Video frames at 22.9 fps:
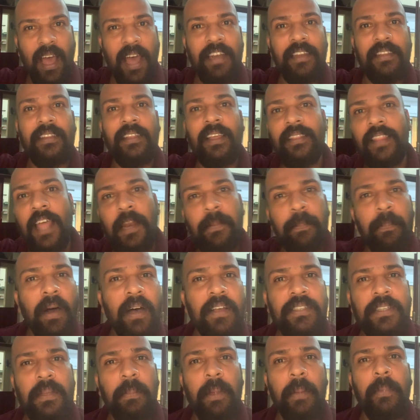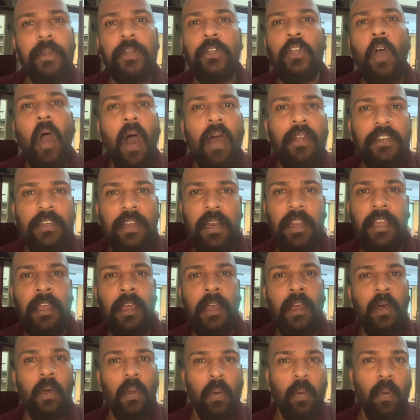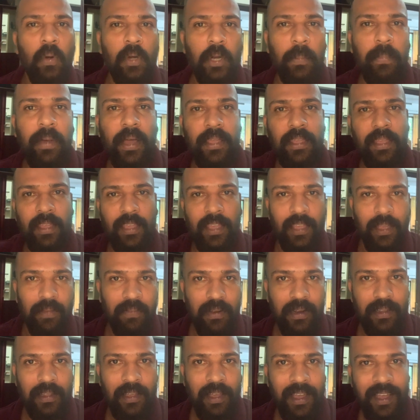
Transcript: and that person will be totally ruled by evil.